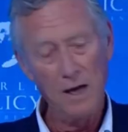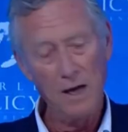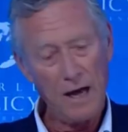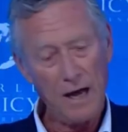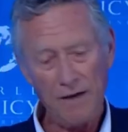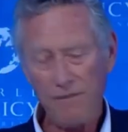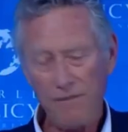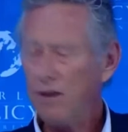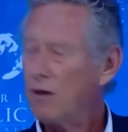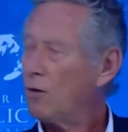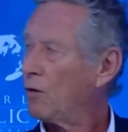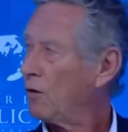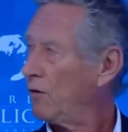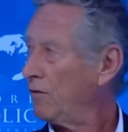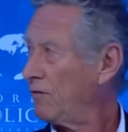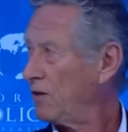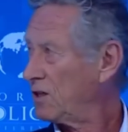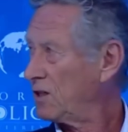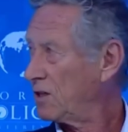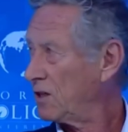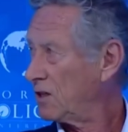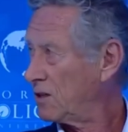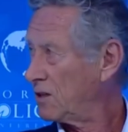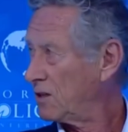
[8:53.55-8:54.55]
I think all
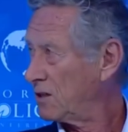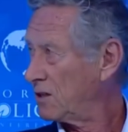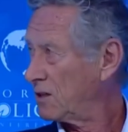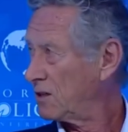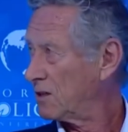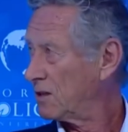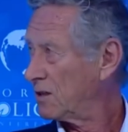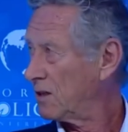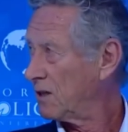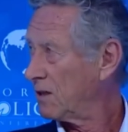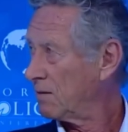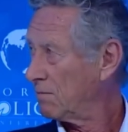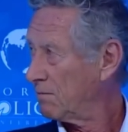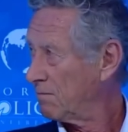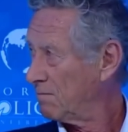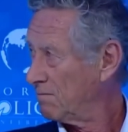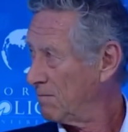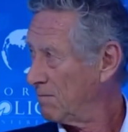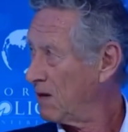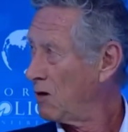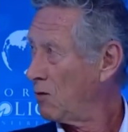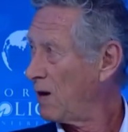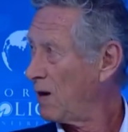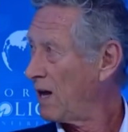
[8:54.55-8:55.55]
this is,
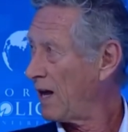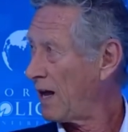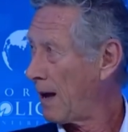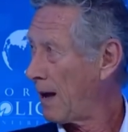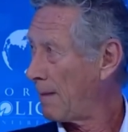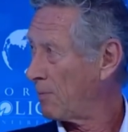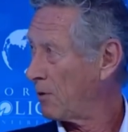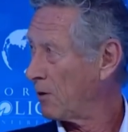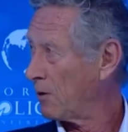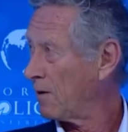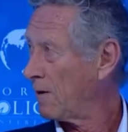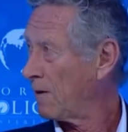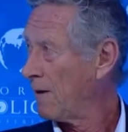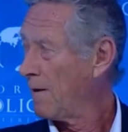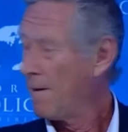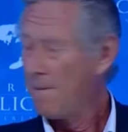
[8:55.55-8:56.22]
may well happen.